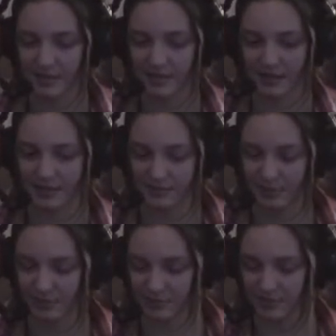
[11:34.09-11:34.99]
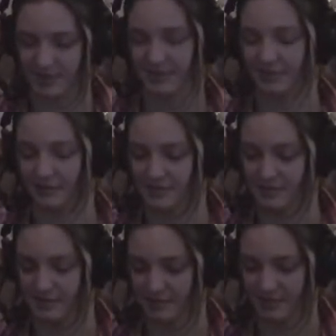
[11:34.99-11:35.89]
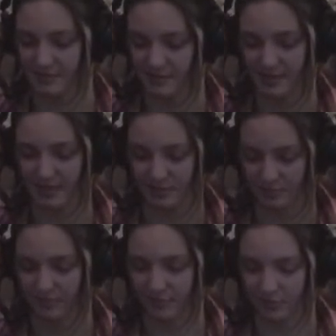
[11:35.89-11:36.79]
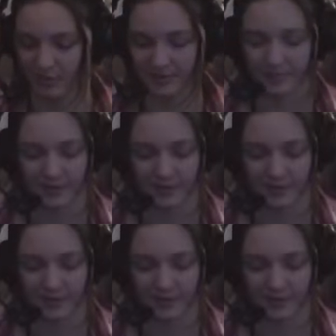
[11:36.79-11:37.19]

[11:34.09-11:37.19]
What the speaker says: as we look to extend our season into the national tournament.